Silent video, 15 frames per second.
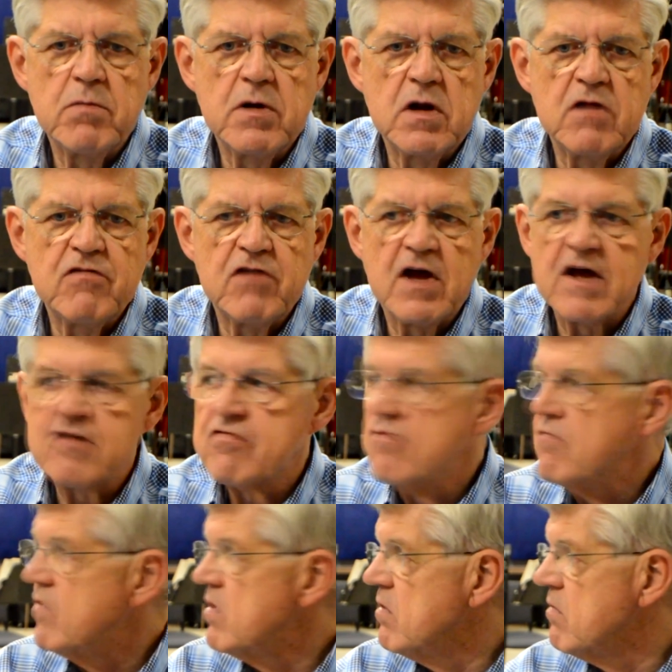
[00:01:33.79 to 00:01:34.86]
but in
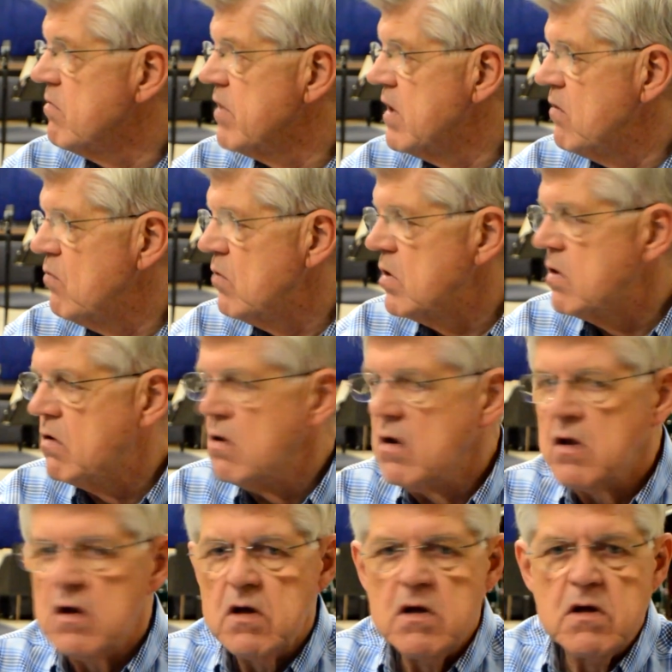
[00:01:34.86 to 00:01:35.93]
Jacksonville, they would
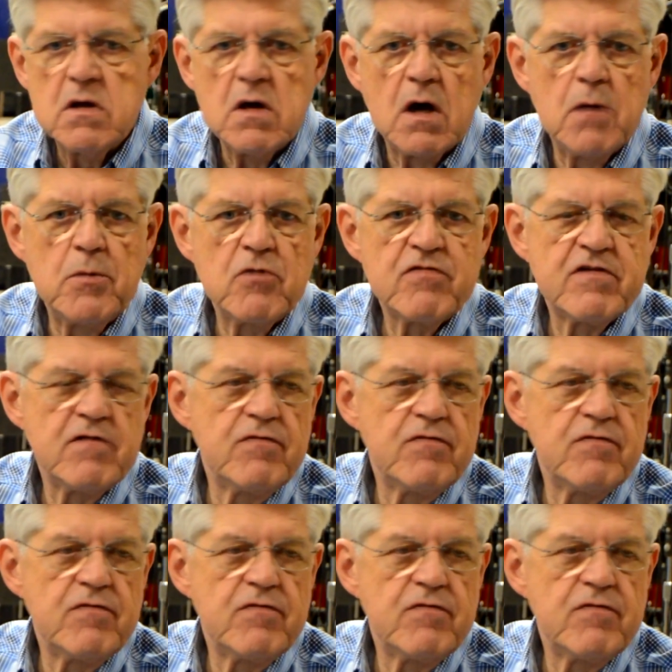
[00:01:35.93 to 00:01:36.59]
almost,